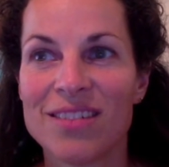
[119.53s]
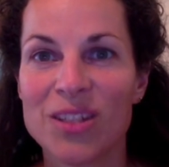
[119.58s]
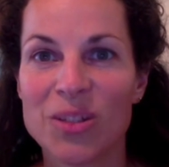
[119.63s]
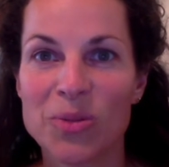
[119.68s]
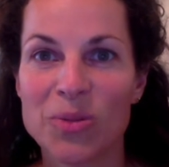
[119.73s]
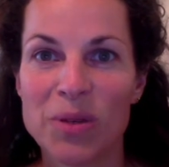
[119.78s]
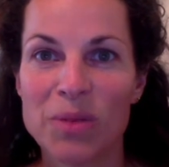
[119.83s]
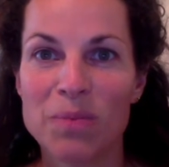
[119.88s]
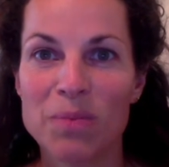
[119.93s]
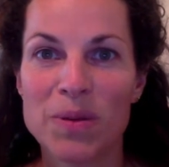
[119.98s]

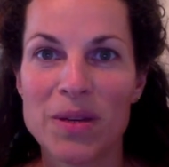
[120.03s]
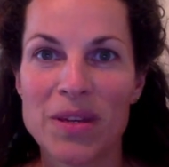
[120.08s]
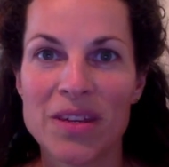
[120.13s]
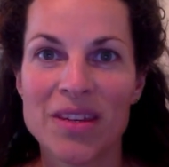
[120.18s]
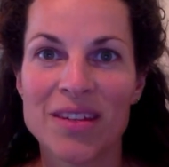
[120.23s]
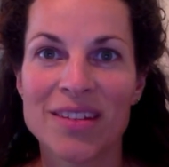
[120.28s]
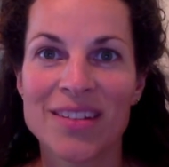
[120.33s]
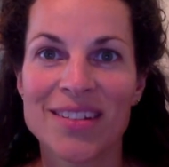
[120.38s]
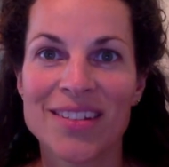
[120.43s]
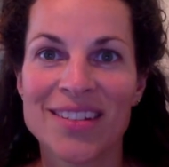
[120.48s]
sweet
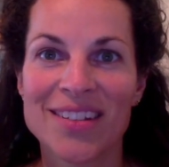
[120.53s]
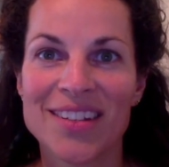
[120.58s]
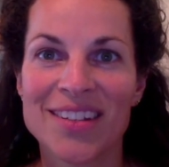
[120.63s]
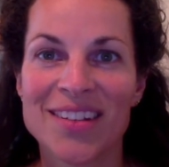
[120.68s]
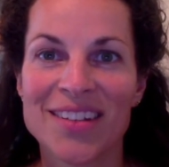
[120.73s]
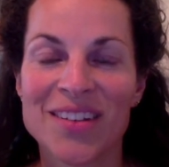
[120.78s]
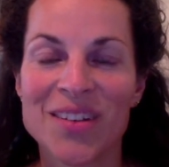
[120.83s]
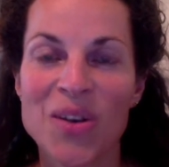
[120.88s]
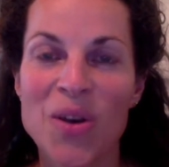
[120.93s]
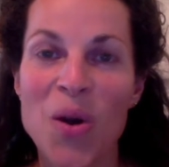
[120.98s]
beings. And
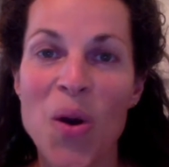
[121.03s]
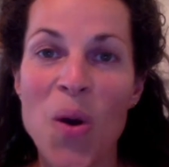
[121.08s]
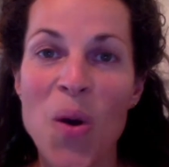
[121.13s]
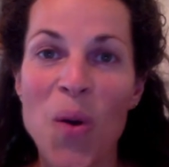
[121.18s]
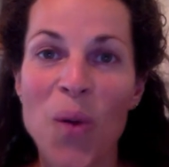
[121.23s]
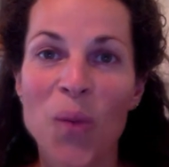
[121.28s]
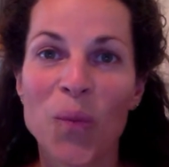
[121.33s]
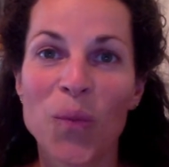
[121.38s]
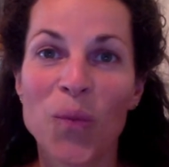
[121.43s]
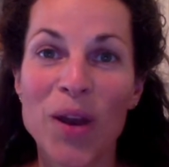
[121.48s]

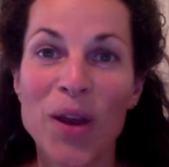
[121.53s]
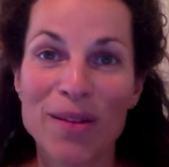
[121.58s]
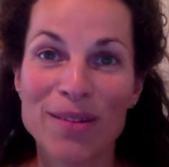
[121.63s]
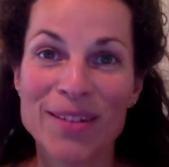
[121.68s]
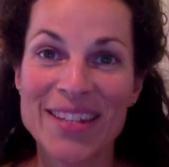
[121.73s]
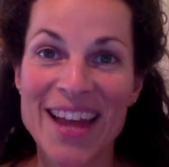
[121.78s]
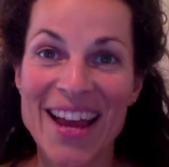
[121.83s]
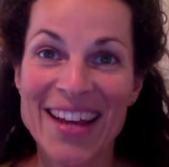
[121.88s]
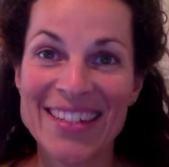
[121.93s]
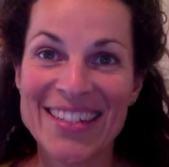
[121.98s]
when I was
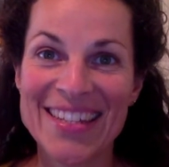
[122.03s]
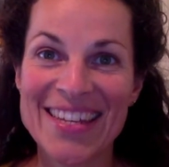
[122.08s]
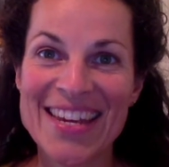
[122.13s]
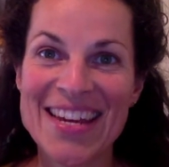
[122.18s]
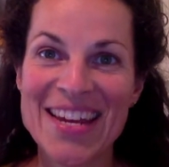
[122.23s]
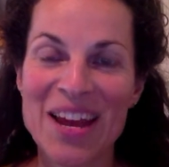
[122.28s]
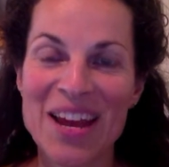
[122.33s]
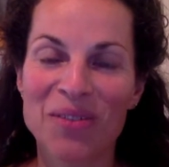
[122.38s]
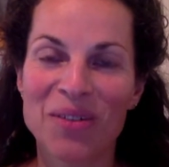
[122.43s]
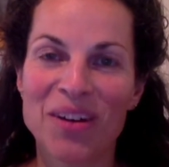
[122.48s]

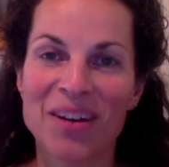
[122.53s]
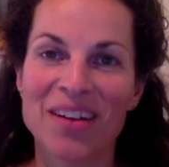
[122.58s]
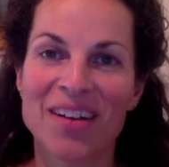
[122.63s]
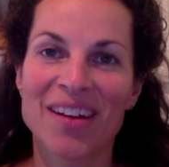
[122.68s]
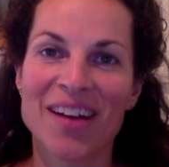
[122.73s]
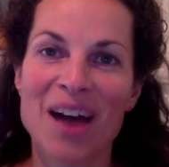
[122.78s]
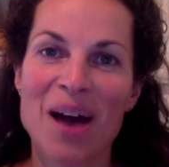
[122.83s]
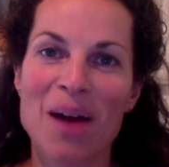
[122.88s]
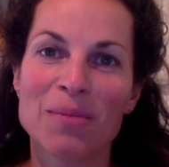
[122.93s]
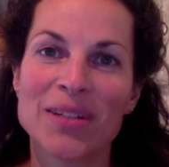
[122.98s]
19, I went a
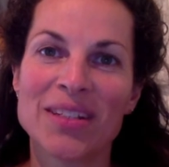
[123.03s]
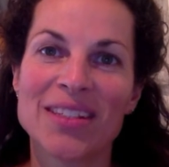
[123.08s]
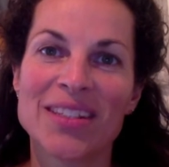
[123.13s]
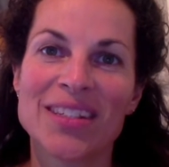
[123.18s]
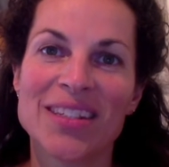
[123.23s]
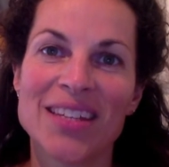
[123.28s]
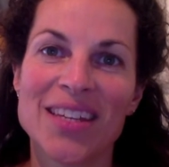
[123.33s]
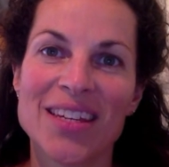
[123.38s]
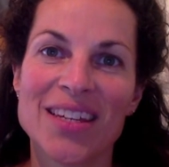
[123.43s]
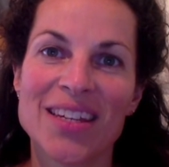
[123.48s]
come and
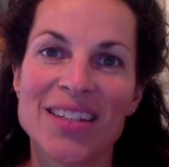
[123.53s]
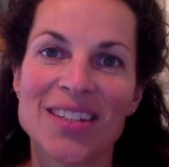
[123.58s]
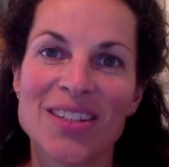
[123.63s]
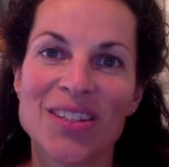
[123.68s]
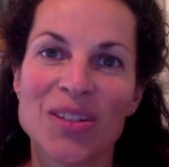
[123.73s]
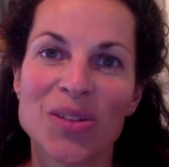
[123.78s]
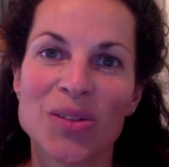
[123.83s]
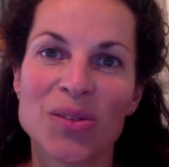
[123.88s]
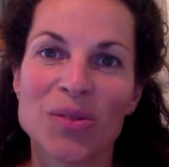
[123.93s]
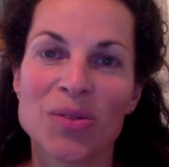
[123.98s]
see
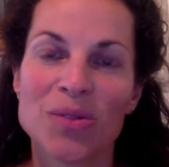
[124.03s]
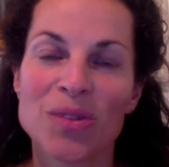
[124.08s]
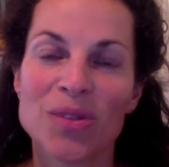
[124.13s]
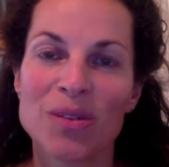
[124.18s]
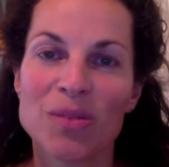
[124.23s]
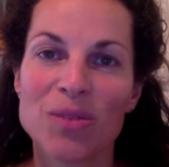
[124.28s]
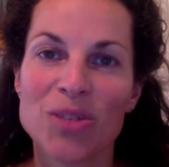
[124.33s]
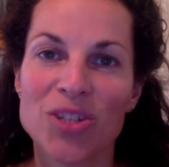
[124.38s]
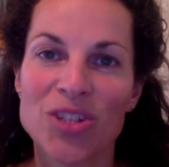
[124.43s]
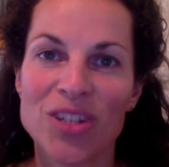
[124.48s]
to the
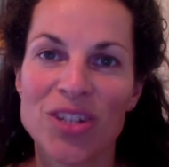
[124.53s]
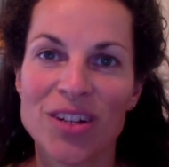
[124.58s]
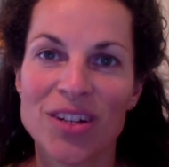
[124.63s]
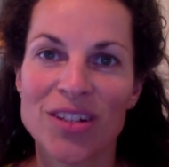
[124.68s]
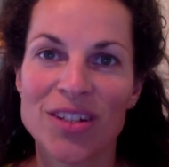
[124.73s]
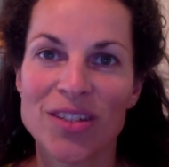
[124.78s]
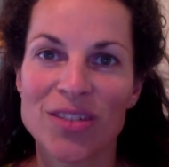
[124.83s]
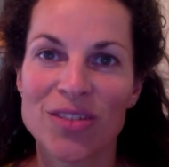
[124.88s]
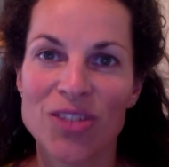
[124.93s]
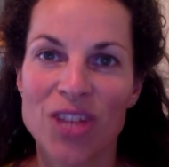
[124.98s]

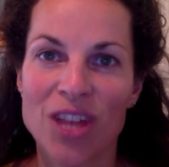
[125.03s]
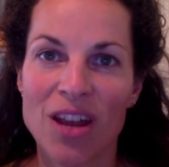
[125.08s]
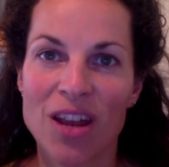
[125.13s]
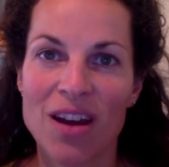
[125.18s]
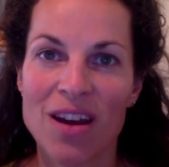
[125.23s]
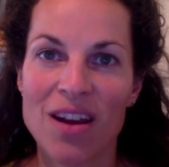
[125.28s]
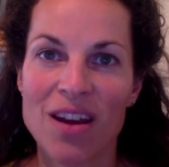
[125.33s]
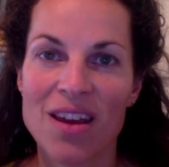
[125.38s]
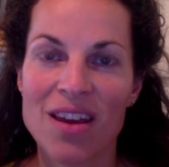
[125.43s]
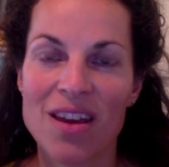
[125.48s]
Missionaries of
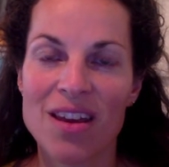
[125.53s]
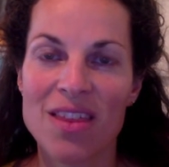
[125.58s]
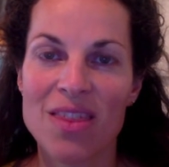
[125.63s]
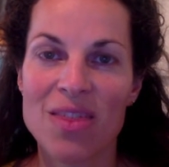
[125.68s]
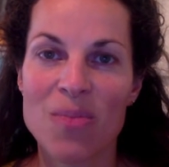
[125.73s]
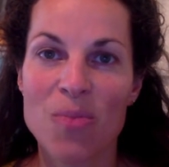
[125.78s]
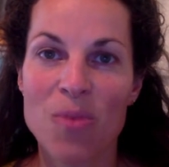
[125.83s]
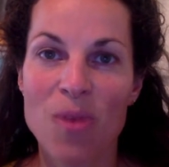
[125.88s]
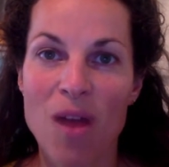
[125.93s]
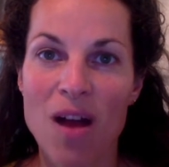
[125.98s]
Charity in the
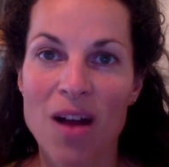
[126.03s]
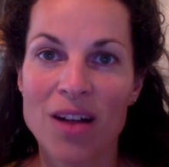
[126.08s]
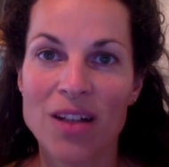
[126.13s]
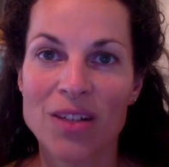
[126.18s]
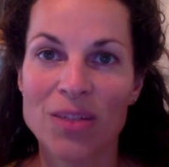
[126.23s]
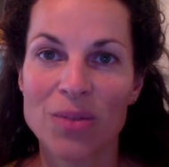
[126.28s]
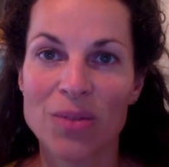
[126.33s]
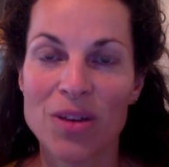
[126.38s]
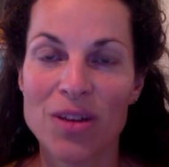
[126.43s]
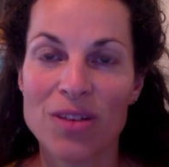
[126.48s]
Bronx,
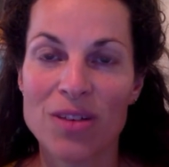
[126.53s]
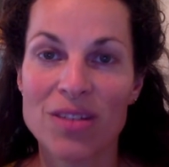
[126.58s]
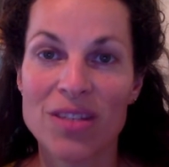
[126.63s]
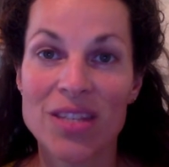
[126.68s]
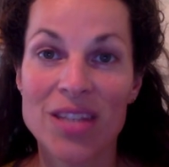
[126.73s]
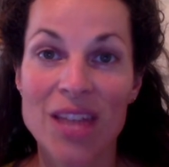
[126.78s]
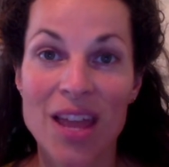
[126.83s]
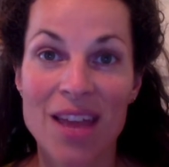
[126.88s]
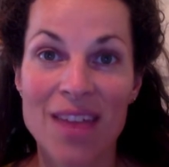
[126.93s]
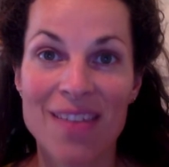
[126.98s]
where you
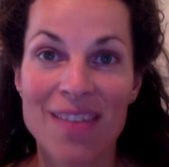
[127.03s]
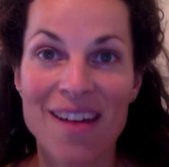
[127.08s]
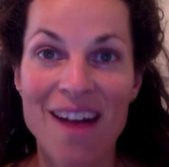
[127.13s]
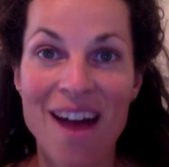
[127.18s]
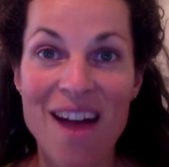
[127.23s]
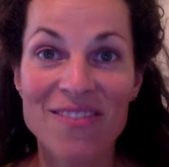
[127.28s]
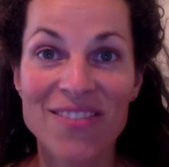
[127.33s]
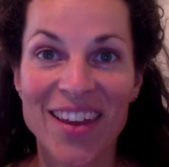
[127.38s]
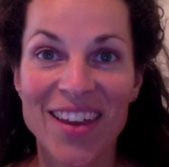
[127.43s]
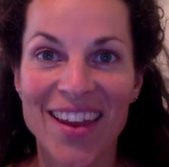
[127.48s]
stay in the
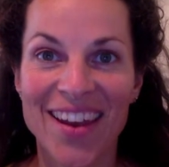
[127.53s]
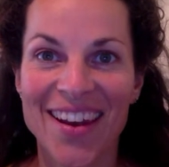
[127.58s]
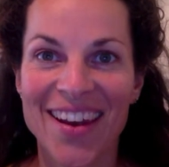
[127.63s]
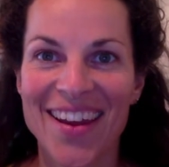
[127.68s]
convent.